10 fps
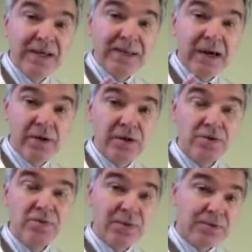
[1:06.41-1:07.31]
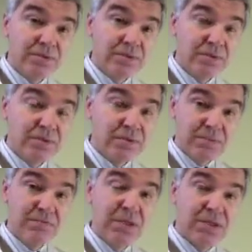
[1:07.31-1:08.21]
Now here's what
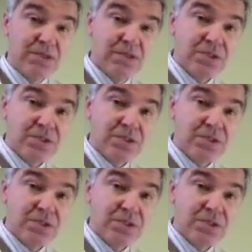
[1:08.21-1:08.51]
this means,